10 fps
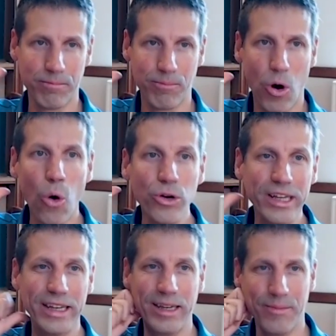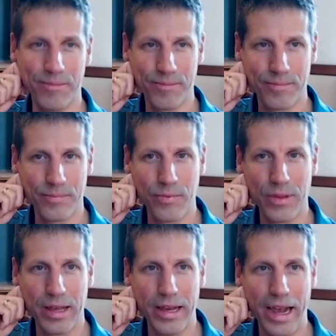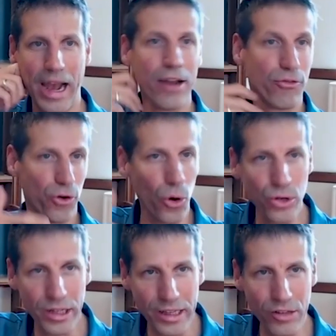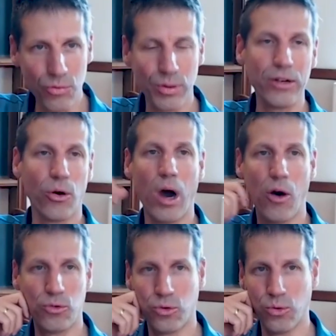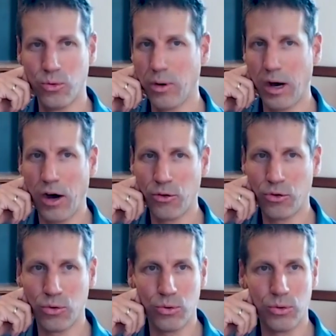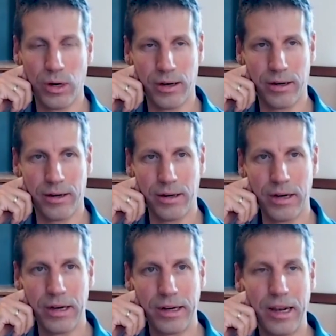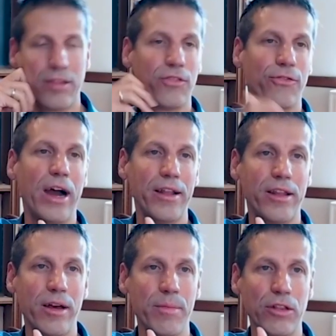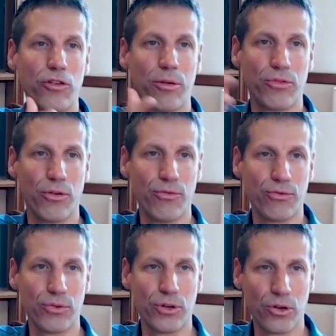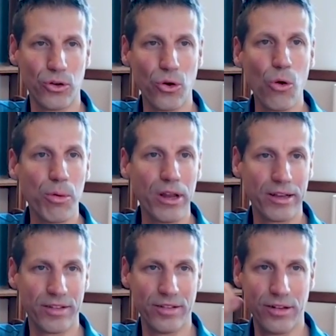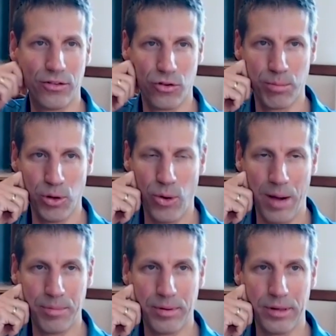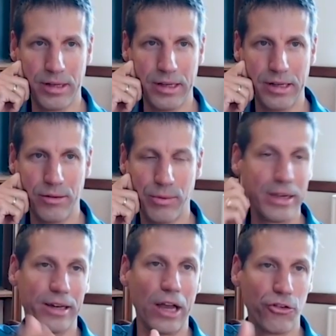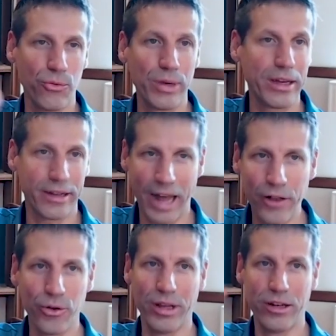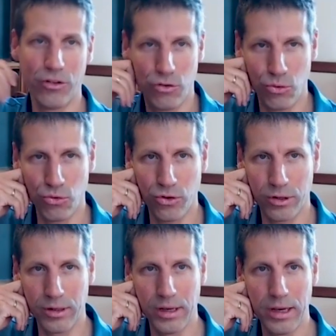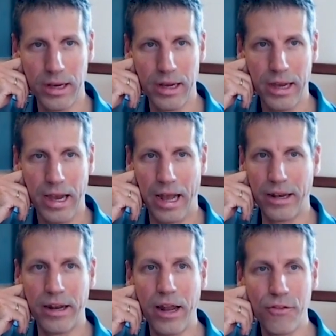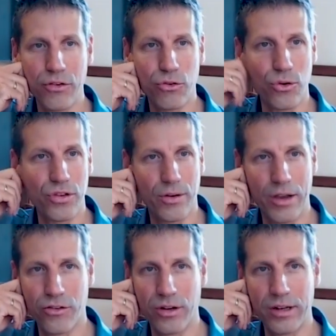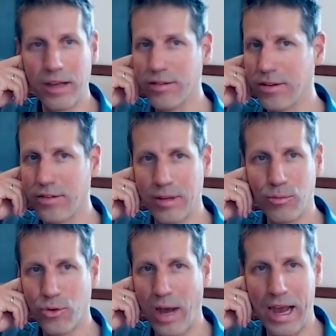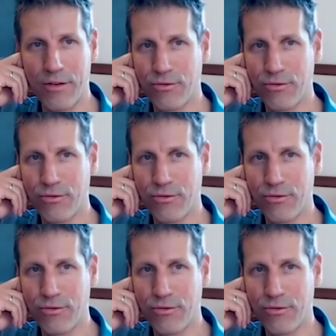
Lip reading: ODE. And for ODEs, we know how to classify them in terms of the global existence of blow-up. We can calculate the solution. And the Navier-Stokes equation doesn't seem to have